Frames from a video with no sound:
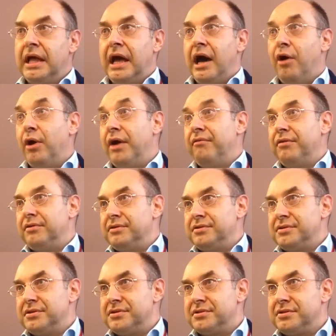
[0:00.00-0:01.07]
However, this
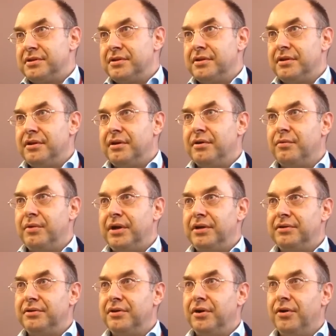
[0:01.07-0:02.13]
is still a long way to
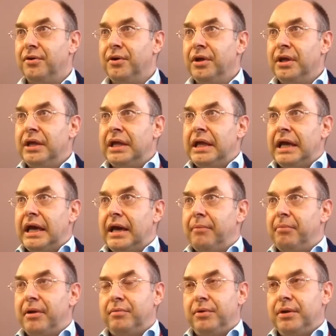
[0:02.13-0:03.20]
go, uh,
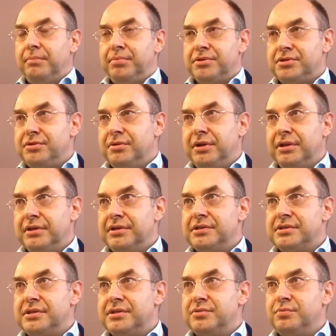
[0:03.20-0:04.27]
but we are pursuing this
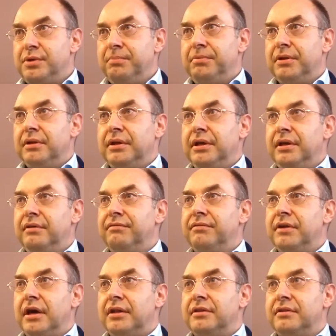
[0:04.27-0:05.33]
since we believe
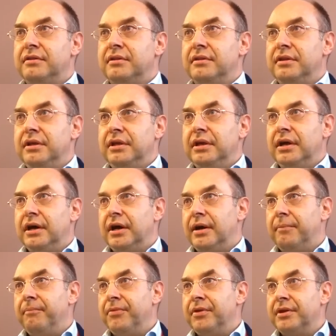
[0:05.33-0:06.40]
that the
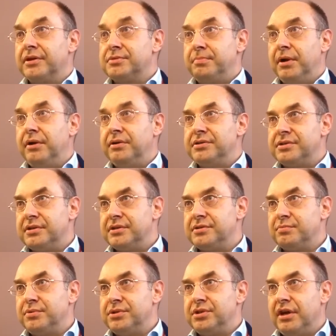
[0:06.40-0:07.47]
um, experiences
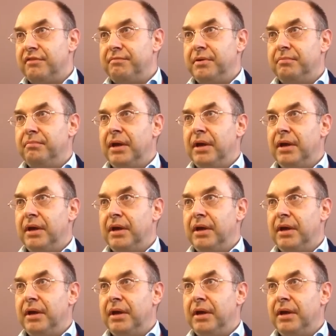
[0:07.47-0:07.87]
which have been